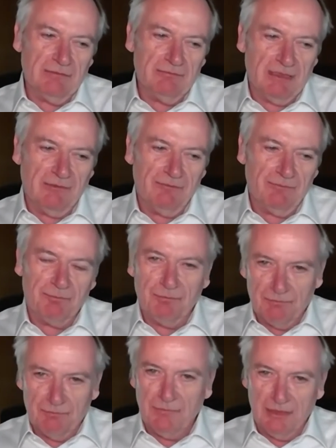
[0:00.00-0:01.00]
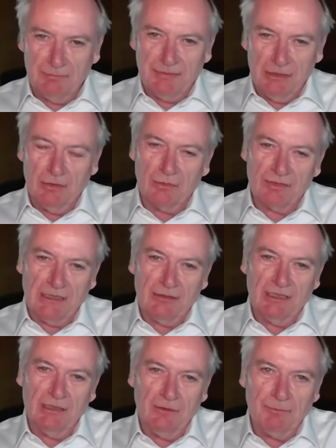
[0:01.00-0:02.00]
have been locked down
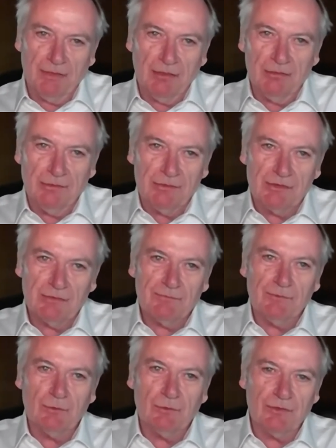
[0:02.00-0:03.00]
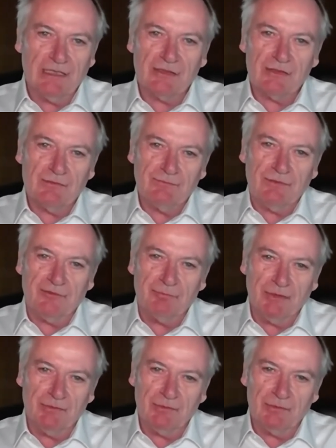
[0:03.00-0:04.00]
here in Poland for the last 5
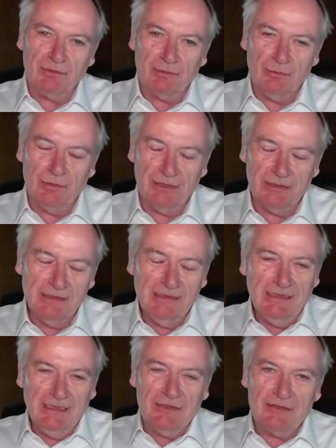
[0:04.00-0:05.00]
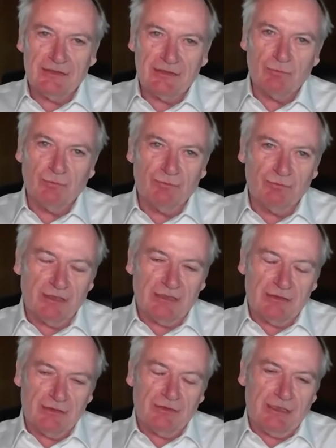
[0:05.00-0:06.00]
months, so it's a
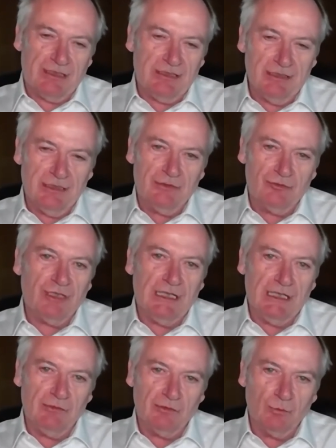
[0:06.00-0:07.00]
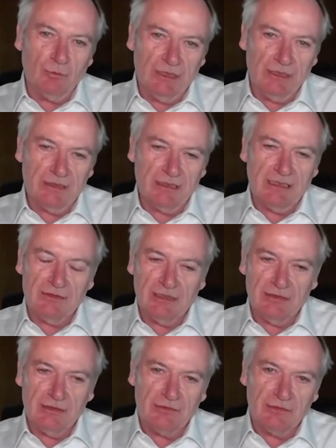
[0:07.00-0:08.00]
clear change that we're
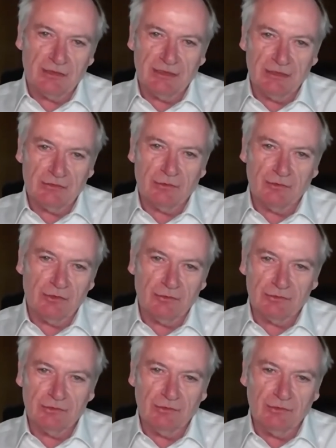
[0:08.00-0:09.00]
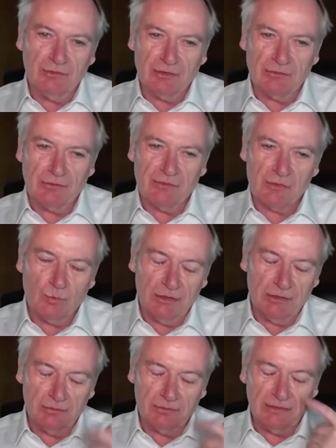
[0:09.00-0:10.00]
connecting digitally across continents and across the
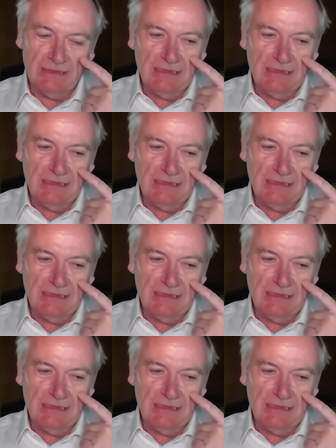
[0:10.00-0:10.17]
world.